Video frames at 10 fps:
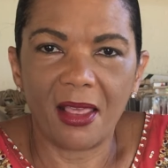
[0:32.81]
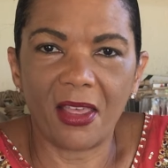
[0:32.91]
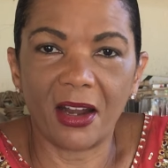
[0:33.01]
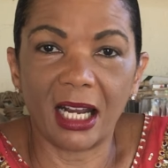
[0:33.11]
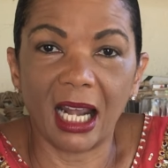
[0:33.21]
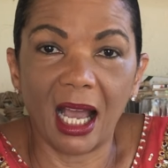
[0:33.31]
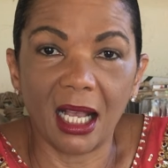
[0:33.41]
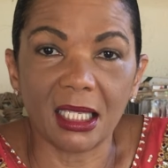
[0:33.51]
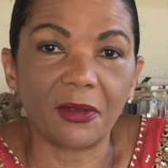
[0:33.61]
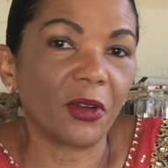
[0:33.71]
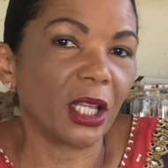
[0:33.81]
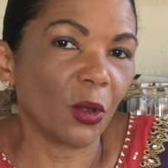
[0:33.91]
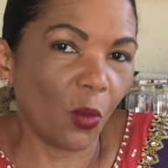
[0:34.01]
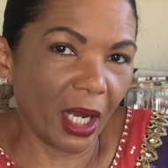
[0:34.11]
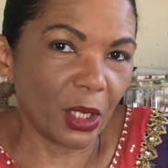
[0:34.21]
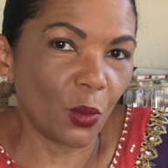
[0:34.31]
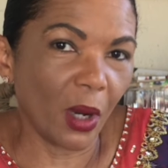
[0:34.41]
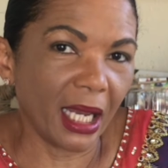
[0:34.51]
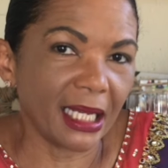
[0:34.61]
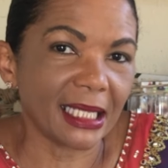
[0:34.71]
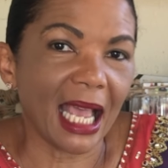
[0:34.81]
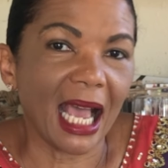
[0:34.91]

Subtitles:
their glass for their white wines